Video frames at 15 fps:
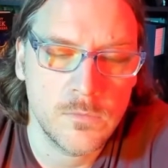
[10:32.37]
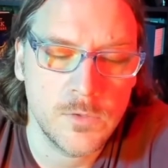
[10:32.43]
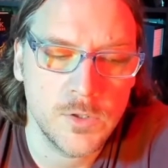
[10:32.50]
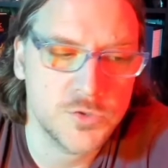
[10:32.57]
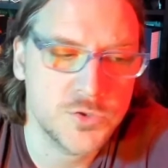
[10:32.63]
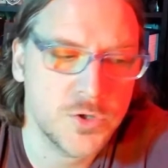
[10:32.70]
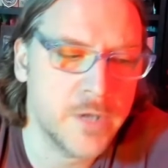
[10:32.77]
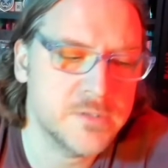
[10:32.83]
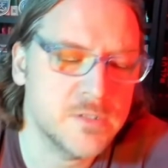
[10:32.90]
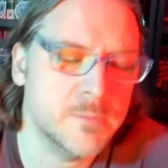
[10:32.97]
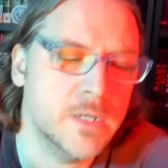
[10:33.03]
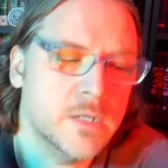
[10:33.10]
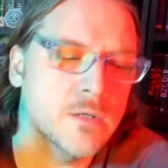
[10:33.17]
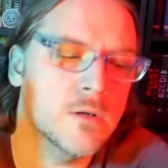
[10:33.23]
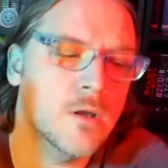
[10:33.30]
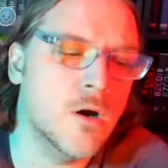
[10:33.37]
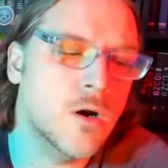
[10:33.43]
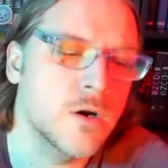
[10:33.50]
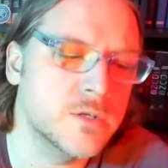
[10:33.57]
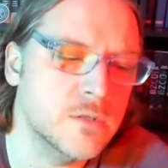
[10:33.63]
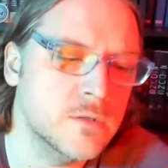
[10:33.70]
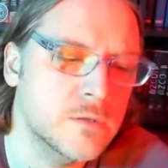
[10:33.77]
You're trying to make an
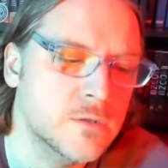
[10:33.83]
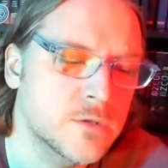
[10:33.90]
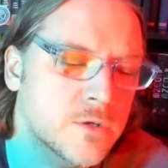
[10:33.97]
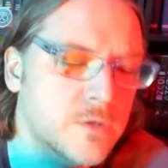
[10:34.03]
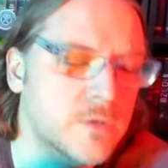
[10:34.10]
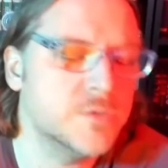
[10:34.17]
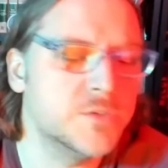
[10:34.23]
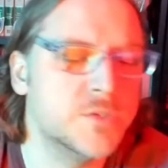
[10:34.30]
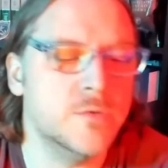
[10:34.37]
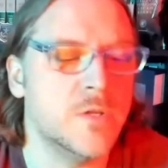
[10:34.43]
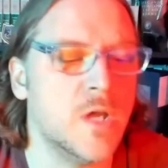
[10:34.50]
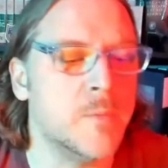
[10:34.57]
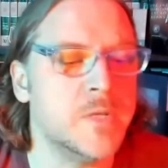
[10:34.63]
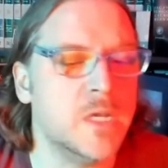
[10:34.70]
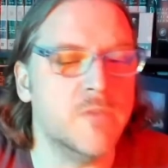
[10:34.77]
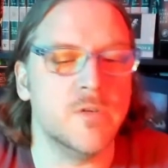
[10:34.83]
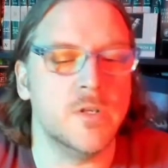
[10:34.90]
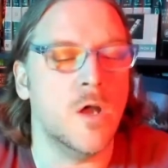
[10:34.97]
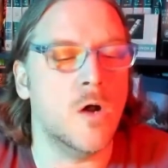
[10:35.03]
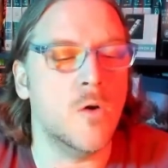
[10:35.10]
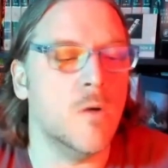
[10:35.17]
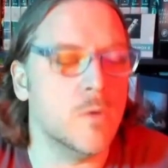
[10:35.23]
argument. You're too dumb to even
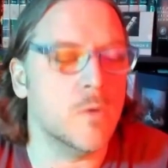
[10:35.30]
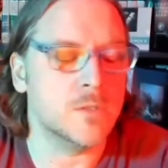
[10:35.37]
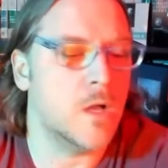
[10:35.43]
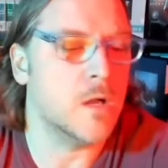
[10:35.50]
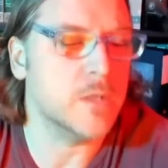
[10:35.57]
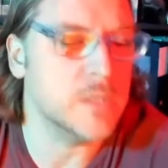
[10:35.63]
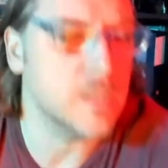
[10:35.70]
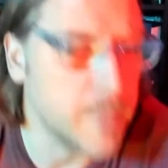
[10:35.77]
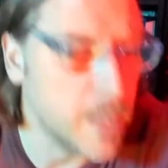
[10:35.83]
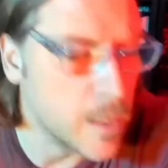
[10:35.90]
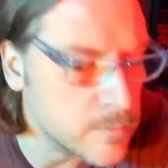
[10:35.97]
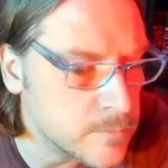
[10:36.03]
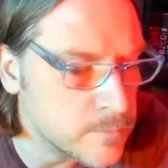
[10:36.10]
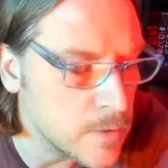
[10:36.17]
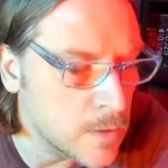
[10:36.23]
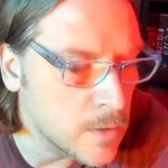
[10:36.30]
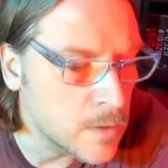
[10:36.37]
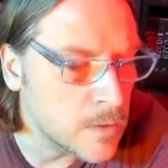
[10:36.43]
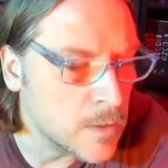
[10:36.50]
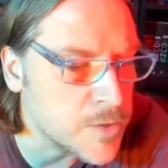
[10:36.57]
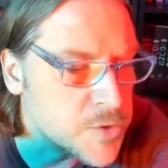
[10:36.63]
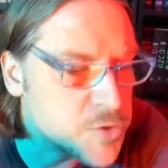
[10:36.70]
know what we're talking about.
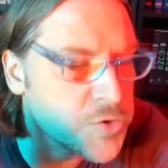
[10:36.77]
You're